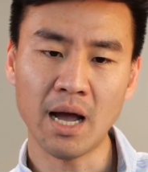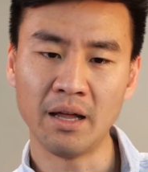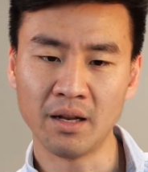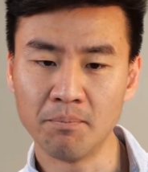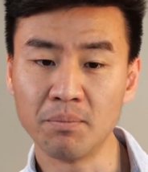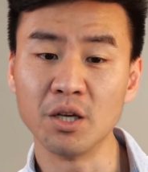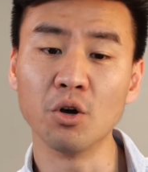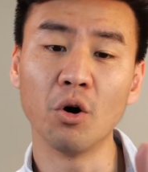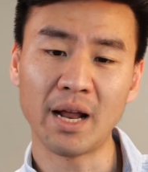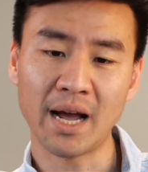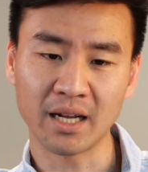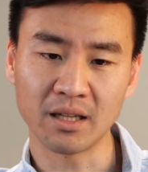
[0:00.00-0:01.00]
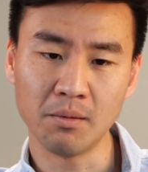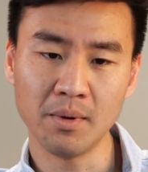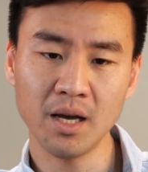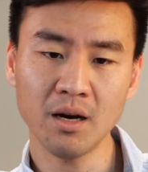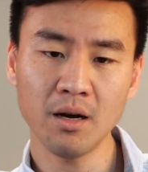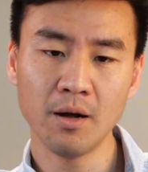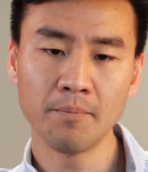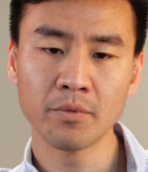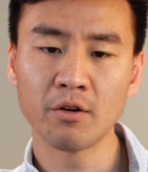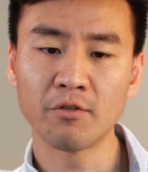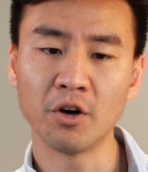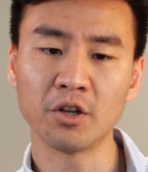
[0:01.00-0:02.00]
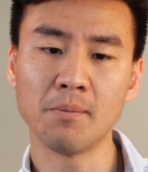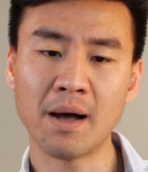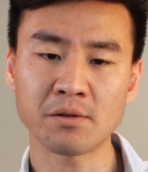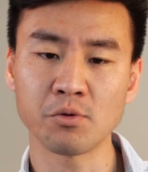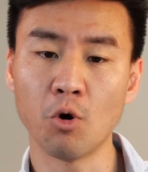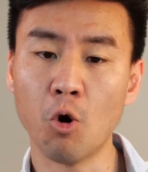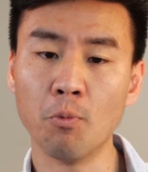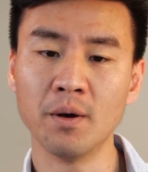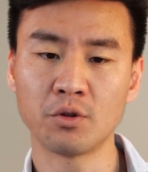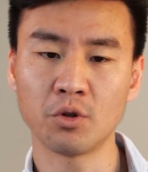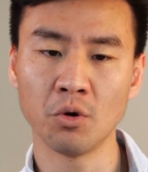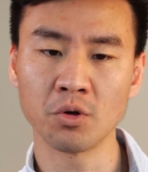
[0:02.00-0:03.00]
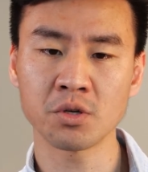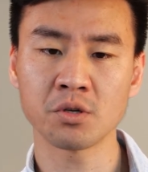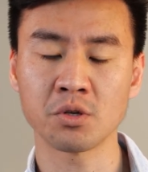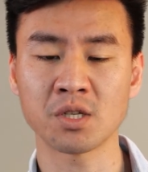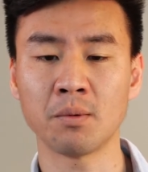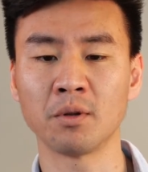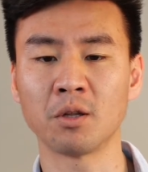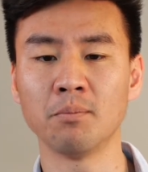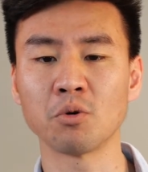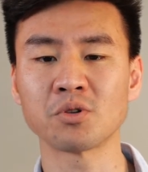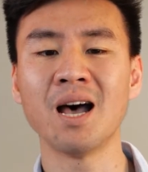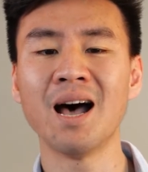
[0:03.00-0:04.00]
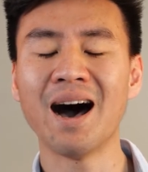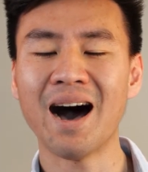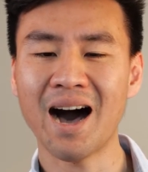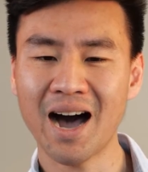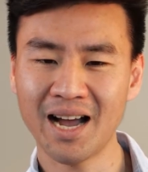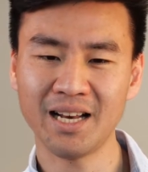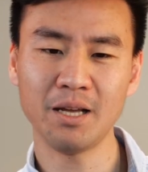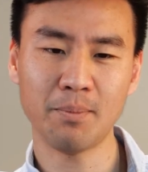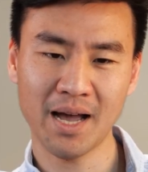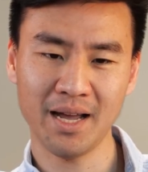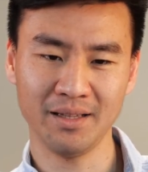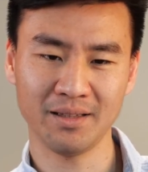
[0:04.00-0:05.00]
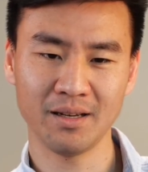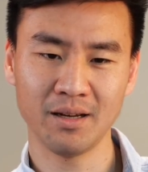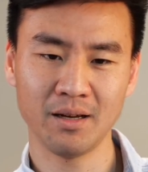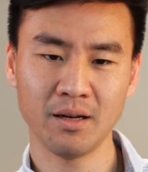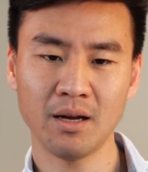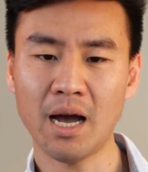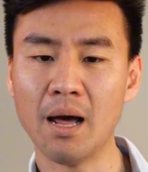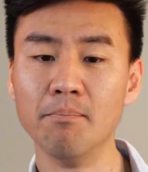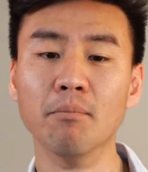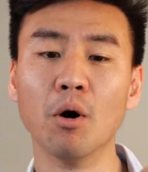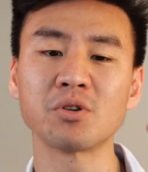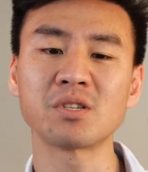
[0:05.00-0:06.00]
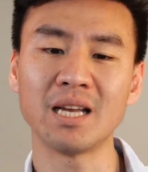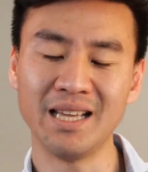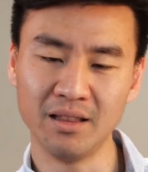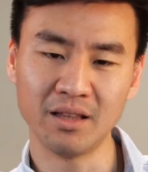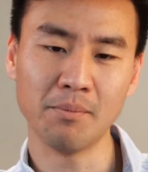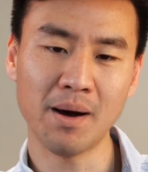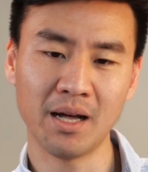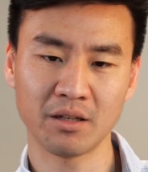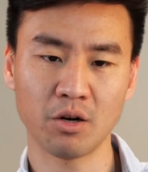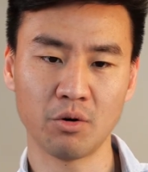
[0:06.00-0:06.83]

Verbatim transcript: And then beyond academia, further maths will open doors to some of the most highly paid and most in demand